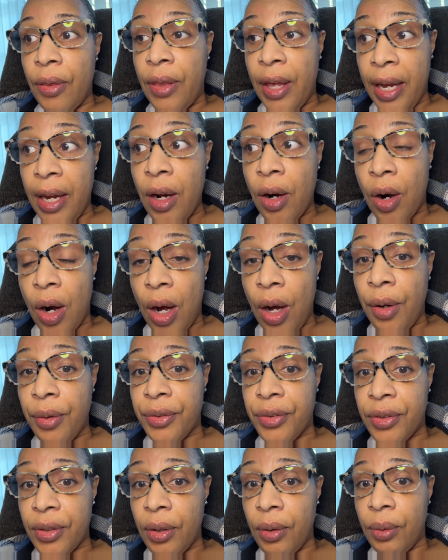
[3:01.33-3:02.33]
they are
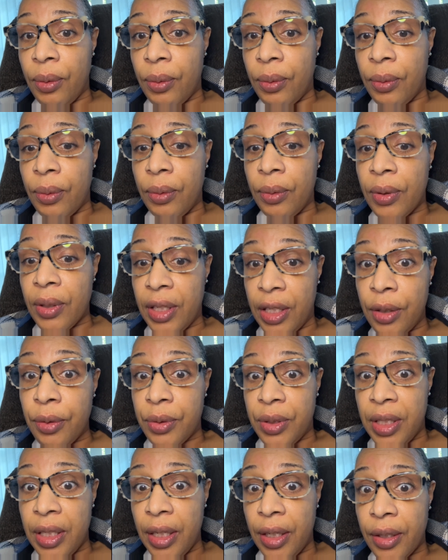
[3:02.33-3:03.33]
also
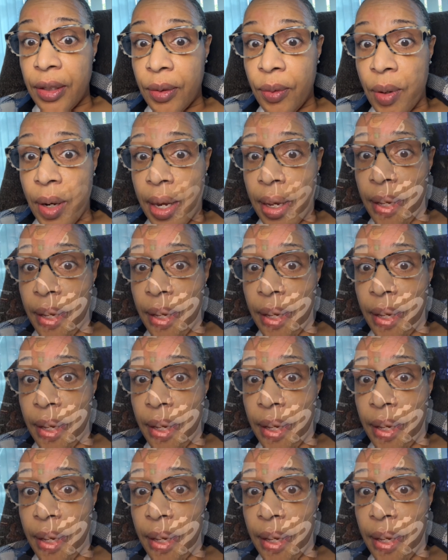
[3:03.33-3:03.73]
guilty of the crime.